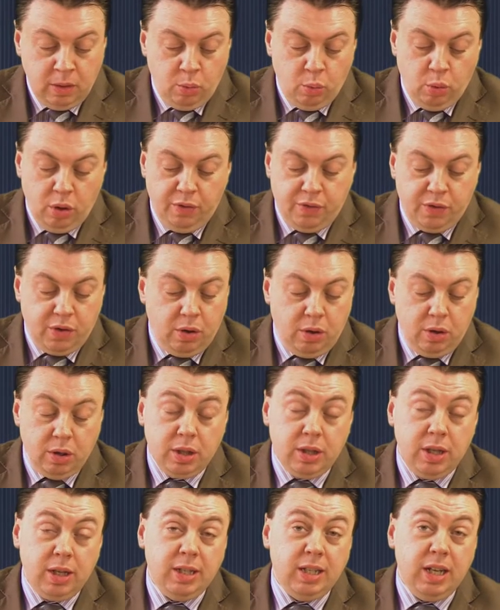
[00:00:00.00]
Well, of
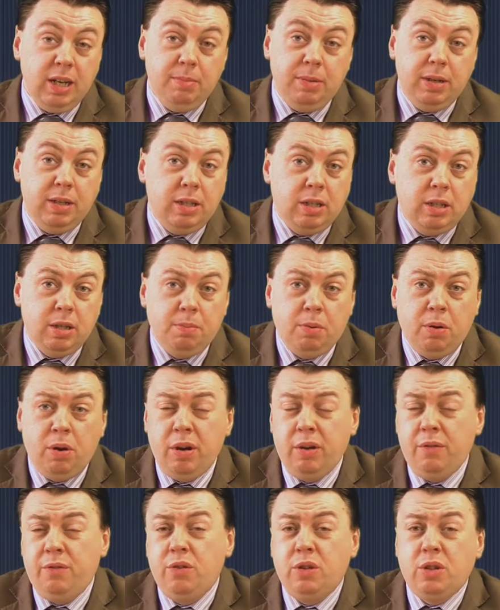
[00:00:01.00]
course they're deeply
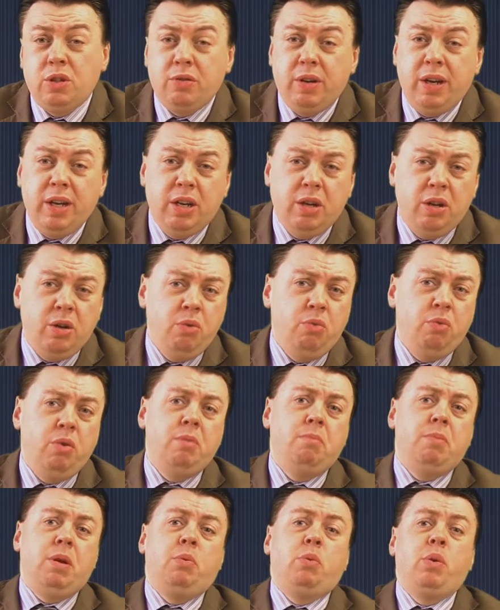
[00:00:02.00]
disappointed and frustrated. Who
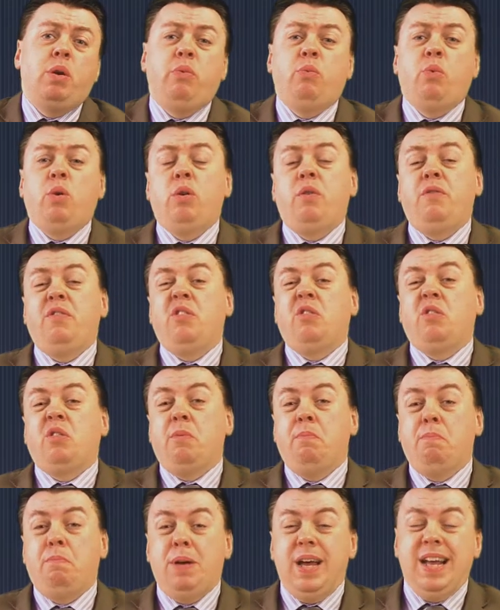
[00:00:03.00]
wouldn't be when one of your
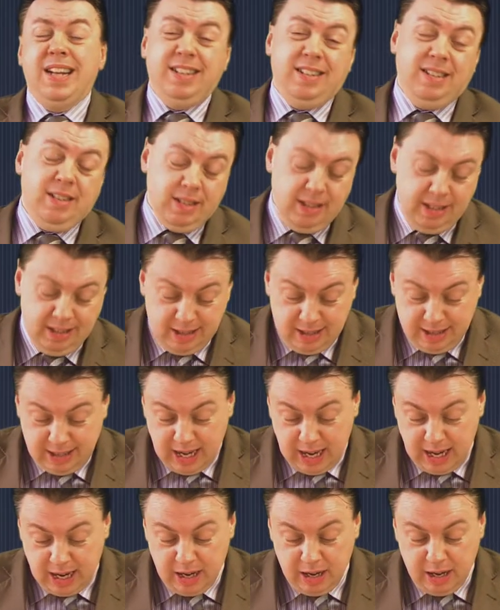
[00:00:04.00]
competitors is
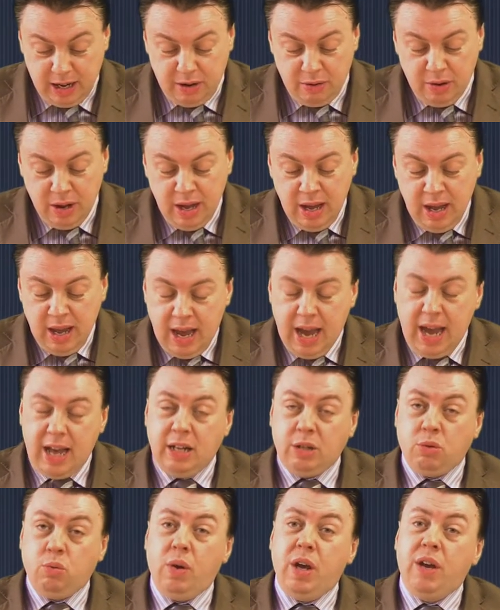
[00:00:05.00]
attacking you?
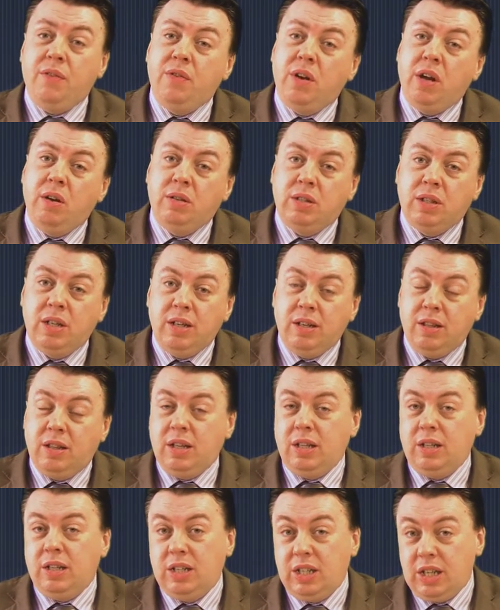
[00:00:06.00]
And it's worth noting
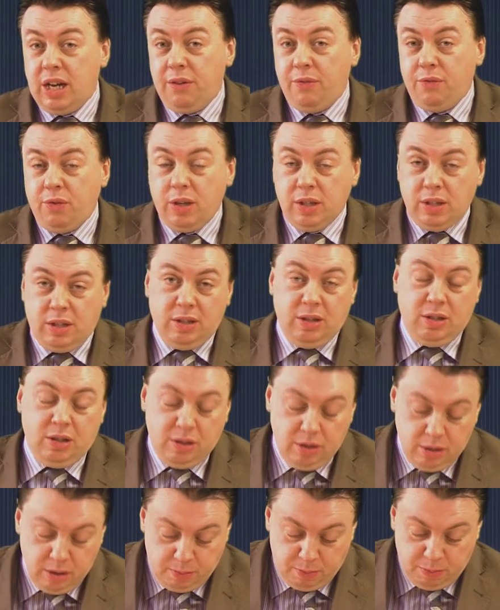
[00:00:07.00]
that Jefferies
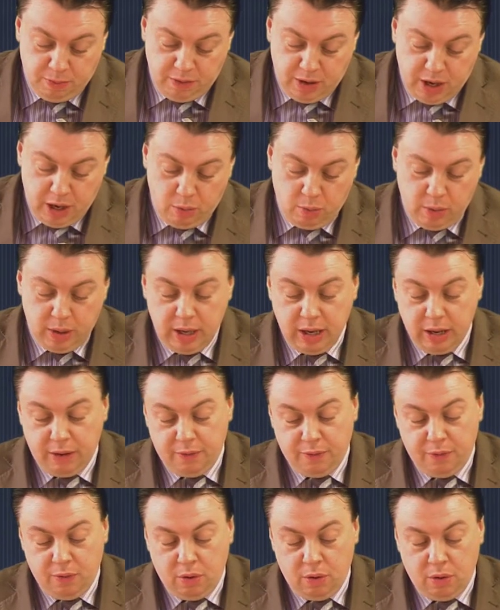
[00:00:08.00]
does provide work
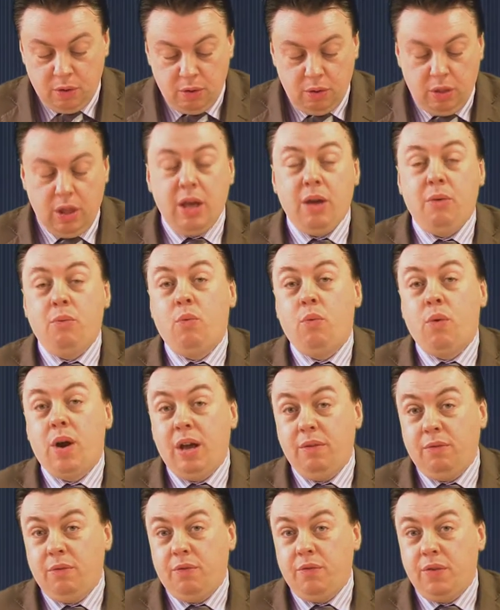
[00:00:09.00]
for their
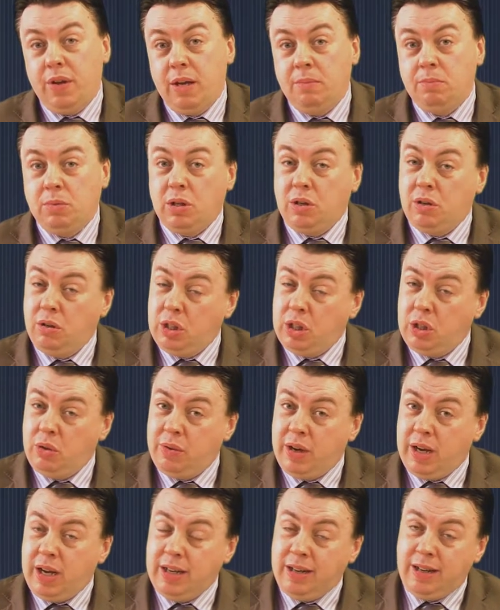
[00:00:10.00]
rival firms
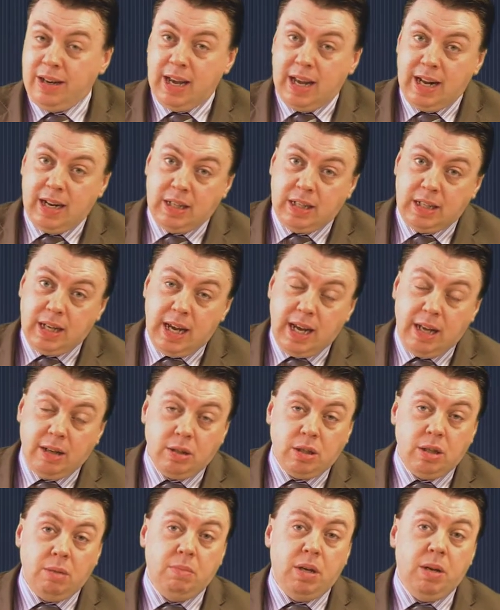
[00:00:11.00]
Countrywide and L S L,
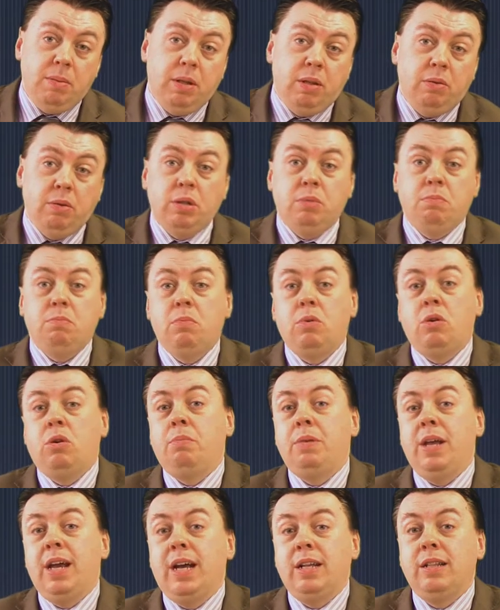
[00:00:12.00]
so maybe there is more
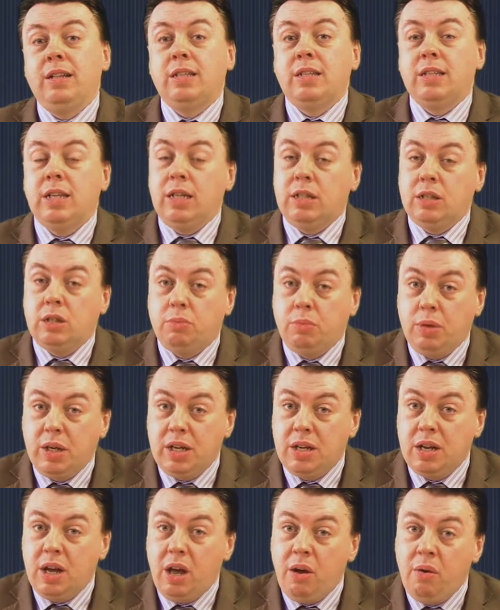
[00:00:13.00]
behind the scenes than we
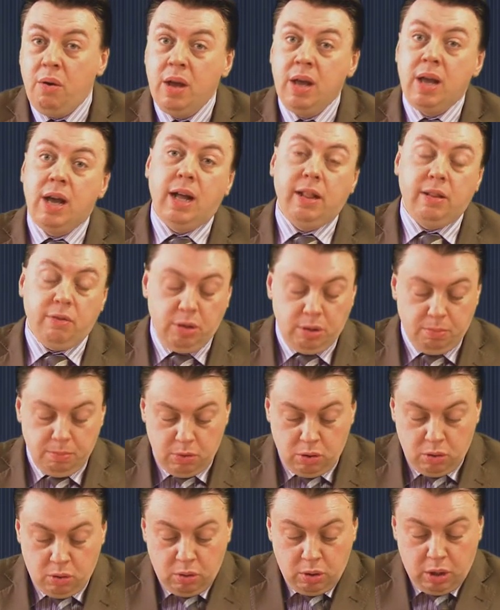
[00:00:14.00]
know and there is
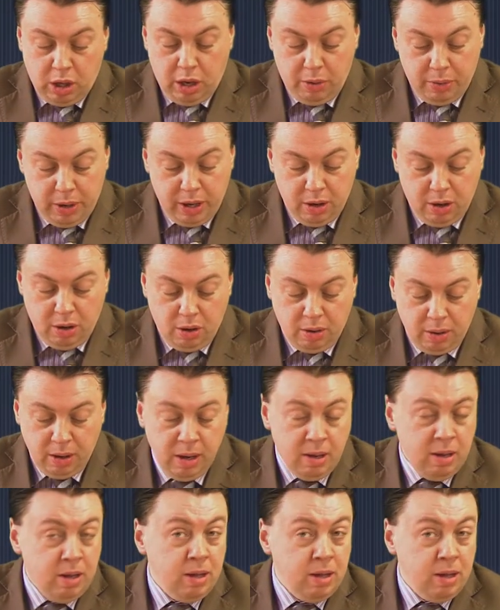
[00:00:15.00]
more going on.